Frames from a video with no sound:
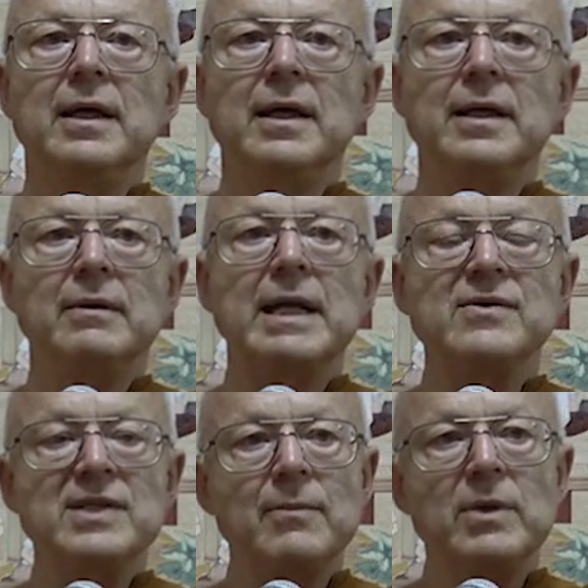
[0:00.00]
and it
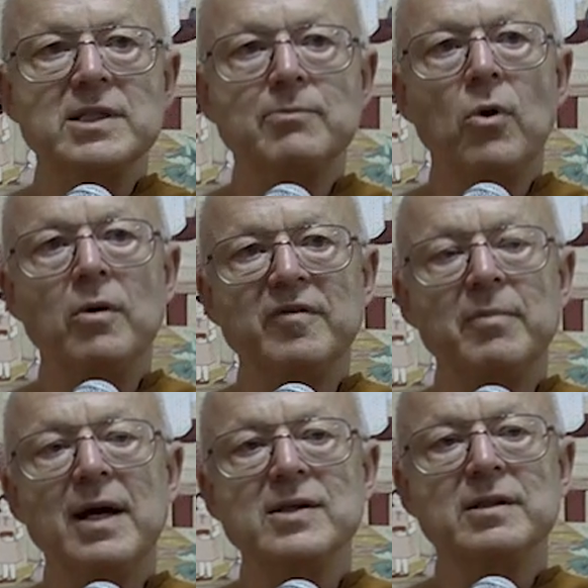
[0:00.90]
has that much more of a
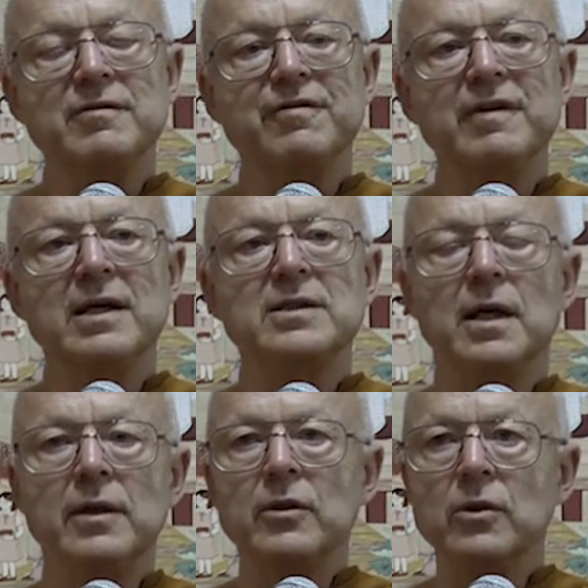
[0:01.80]
positive effect
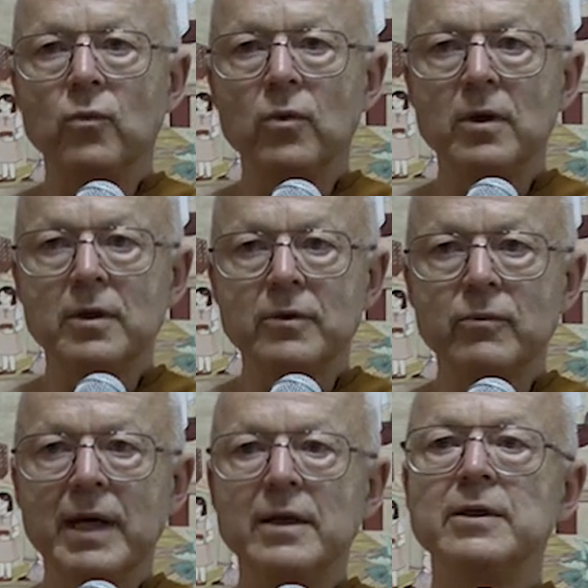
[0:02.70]
on the world
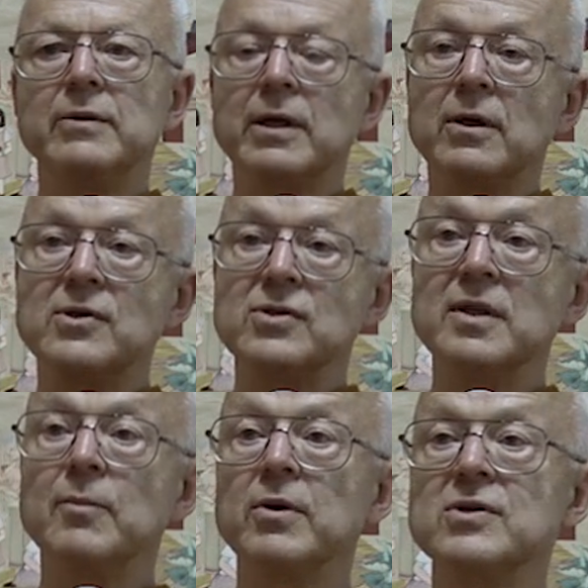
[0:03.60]
around you and also
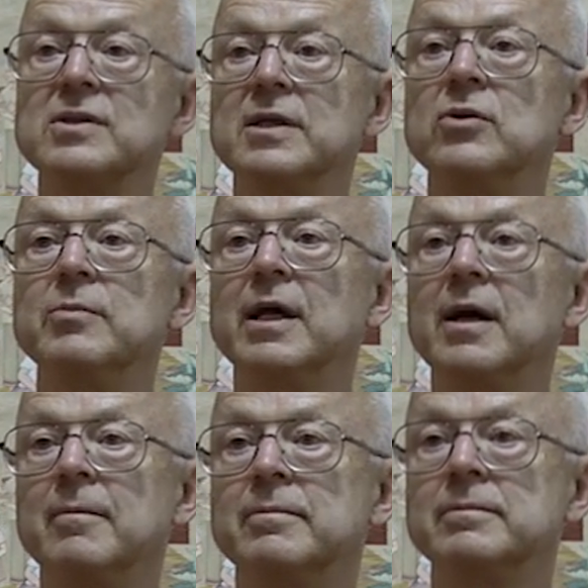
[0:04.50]
on the person that you
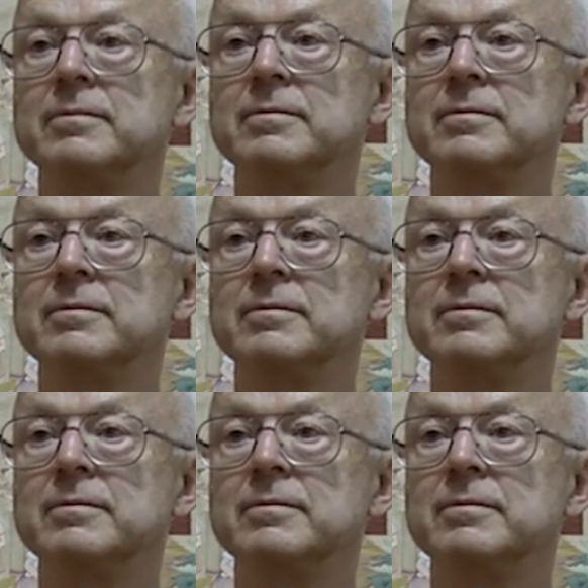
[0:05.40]
become.